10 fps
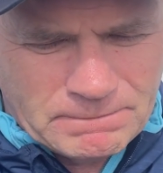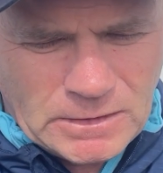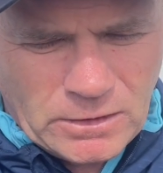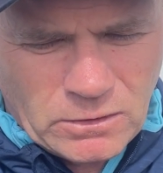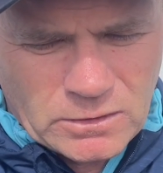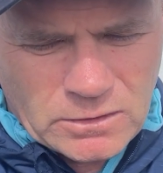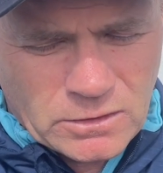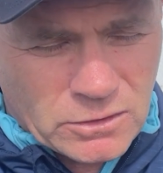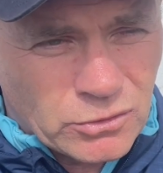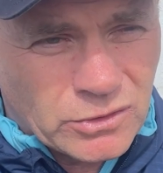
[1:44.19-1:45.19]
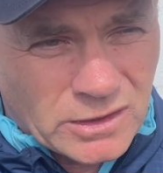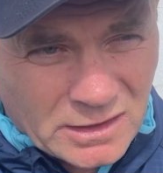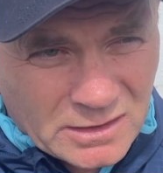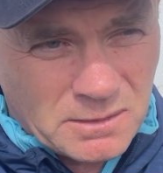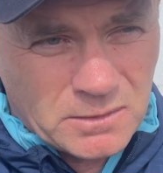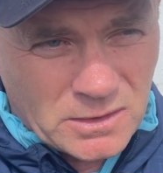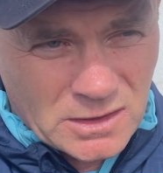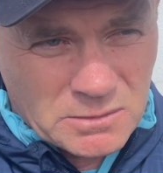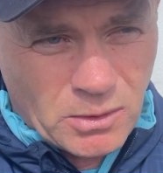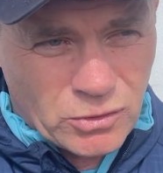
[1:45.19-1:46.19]
it's good to get them the
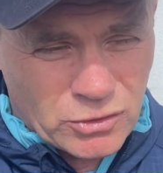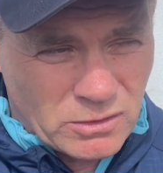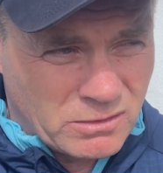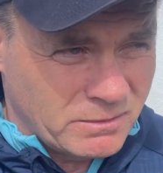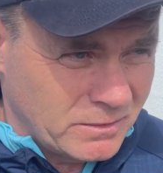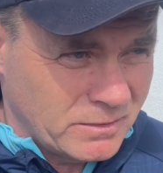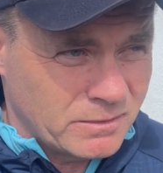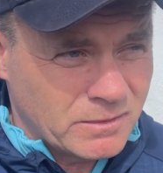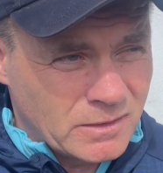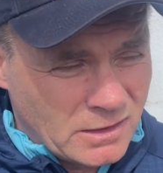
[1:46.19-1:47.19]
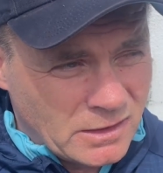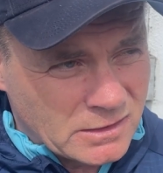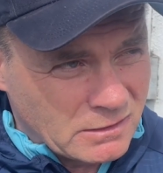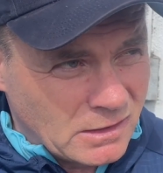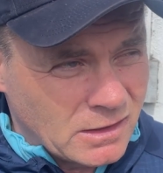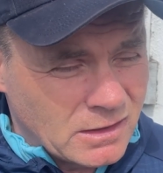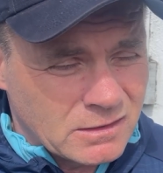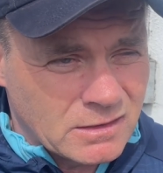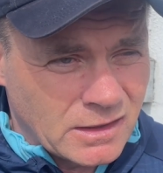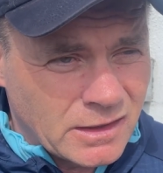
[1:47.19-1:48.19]
exposure. Like, league
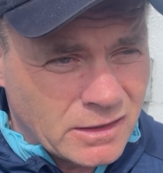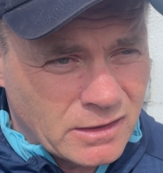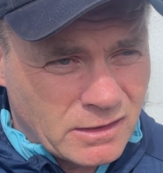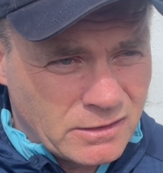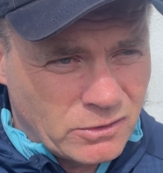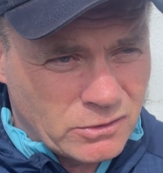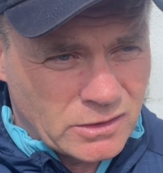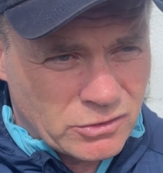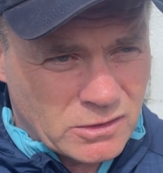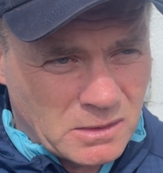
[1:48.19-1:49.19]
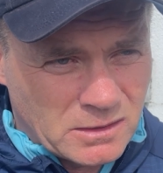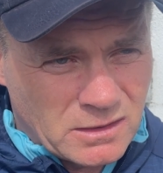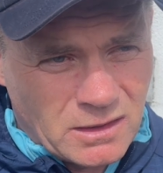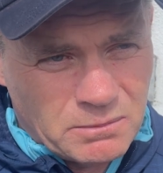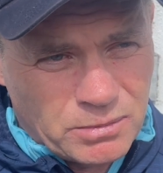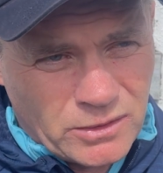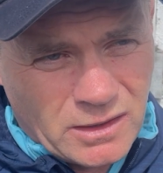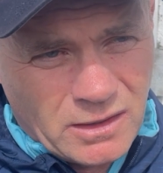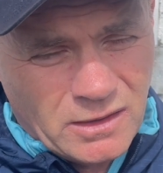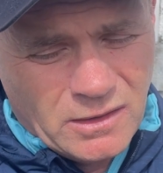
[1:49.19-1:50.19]
is league, and no disrespect to that,
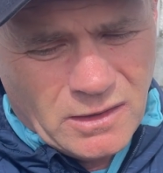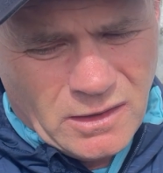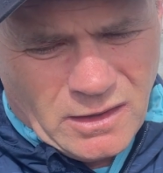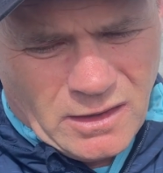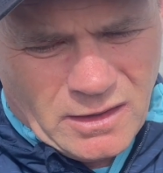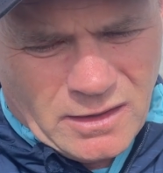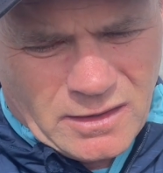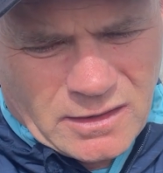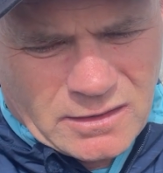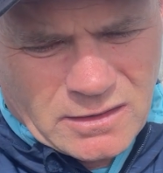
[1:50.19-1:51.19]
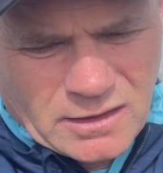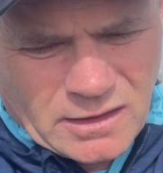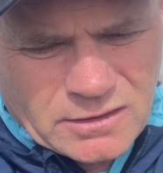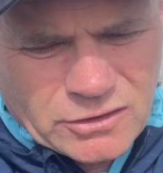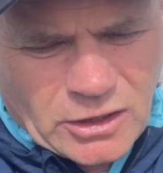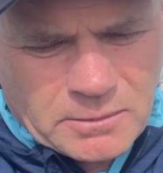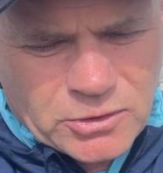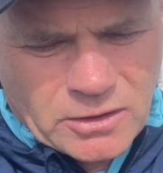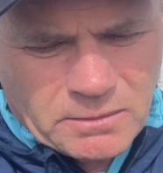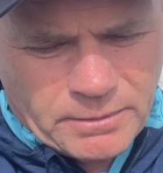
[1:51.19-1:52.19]
but getting
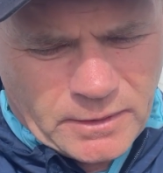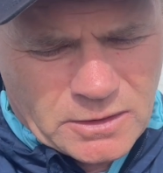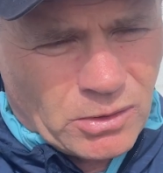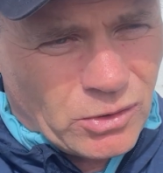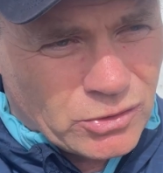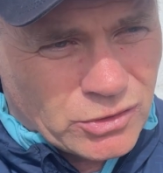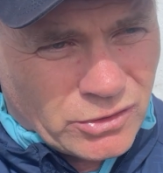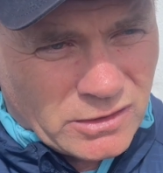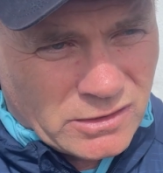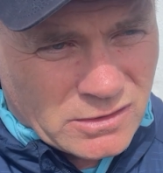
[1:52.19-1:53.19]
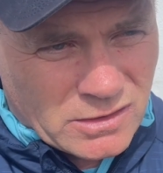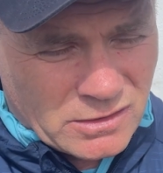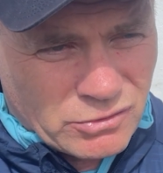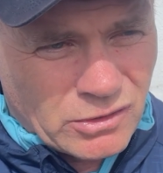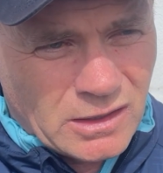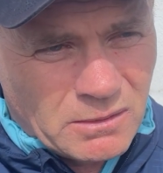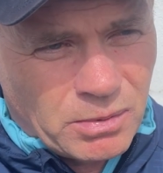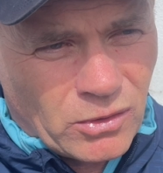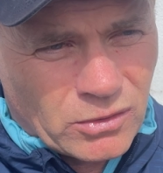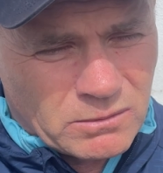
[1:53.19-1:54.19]
championship exposure is really
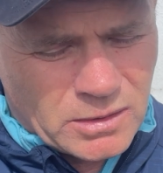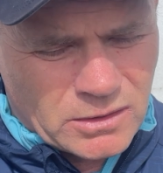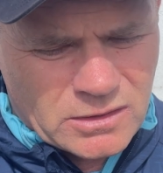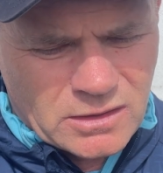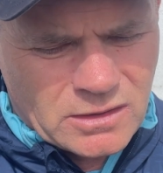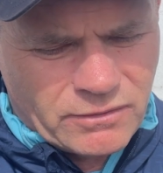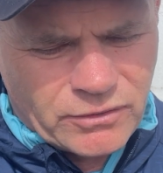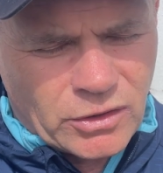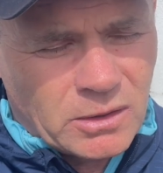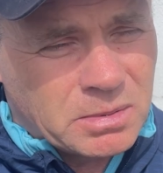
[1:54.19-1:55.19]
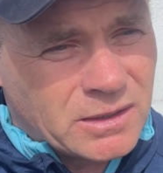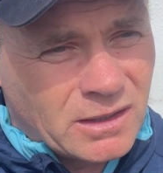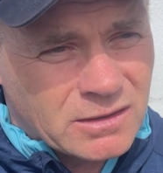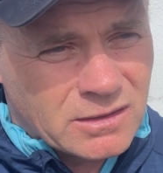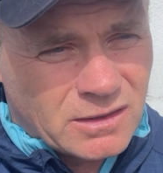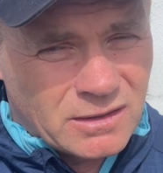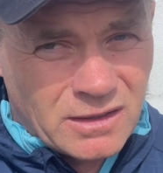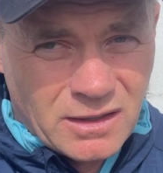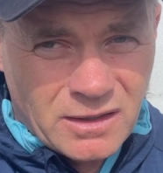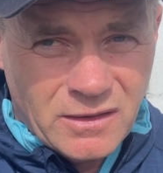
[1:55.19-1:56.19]
important because it's a different type of test, and
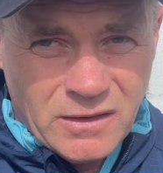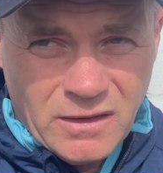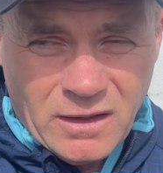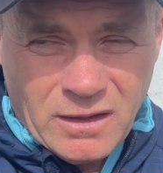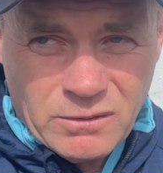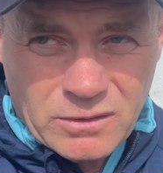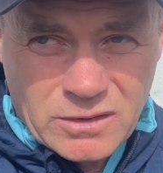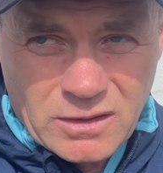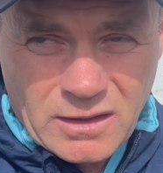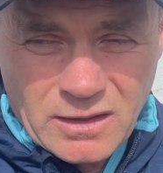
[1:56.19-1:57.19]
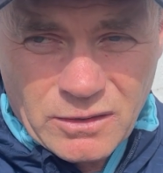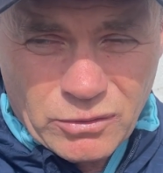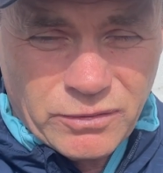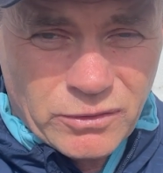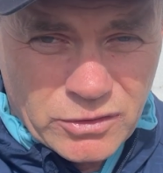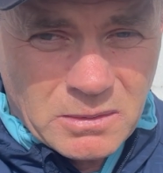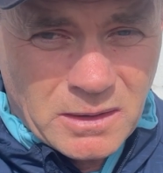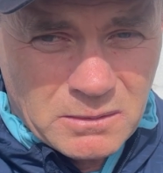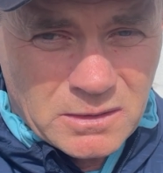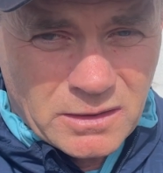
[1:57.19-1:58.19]
it was good for us to be
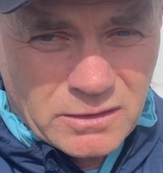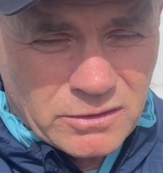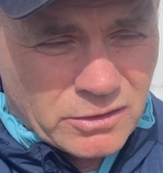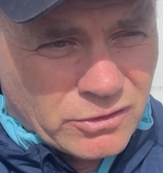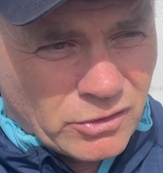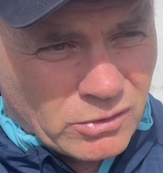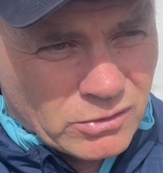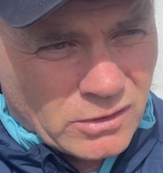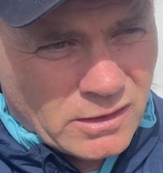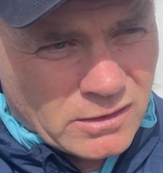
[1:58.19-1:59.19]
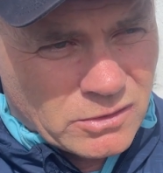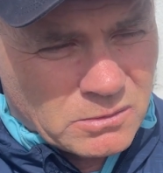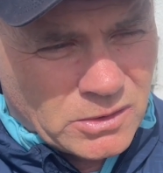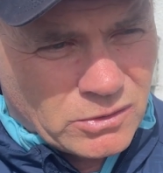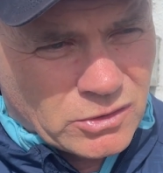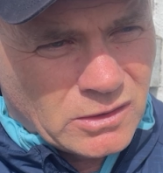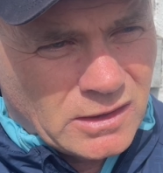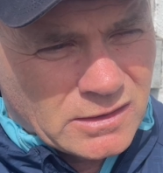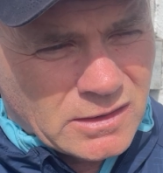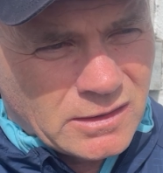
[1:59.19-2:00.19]
able to throw some of those young
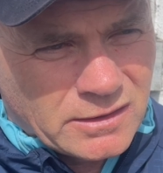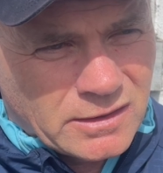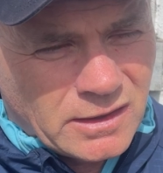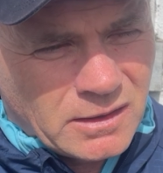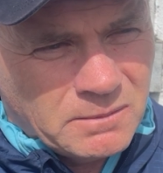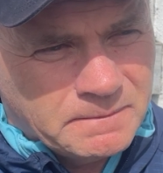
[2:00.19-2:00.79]
lads in there today.